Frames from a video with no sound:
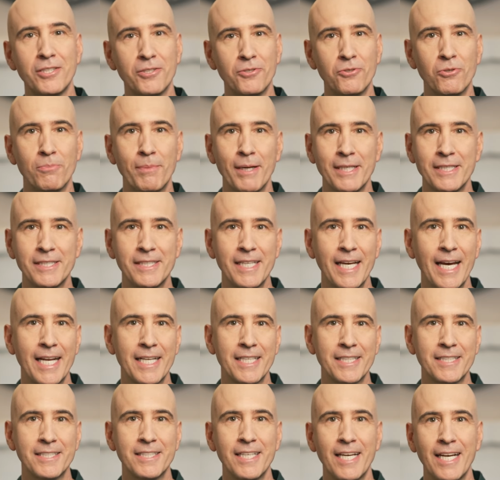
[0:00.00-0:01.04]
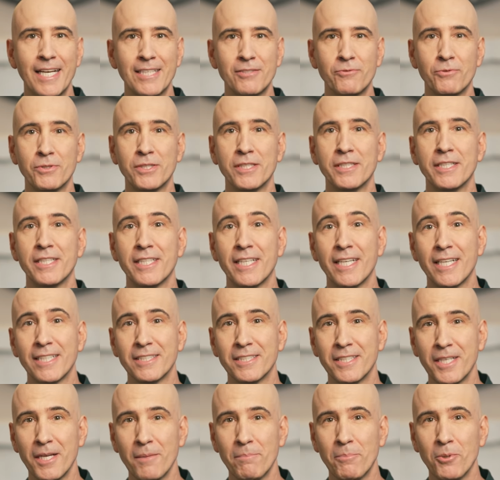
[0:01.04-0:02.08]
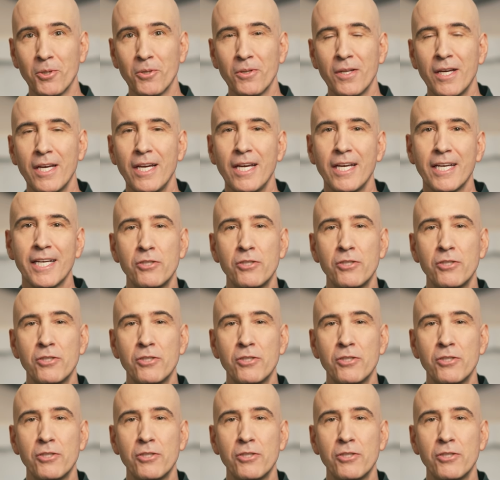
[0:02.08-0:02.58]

You do it by status, as was in the example.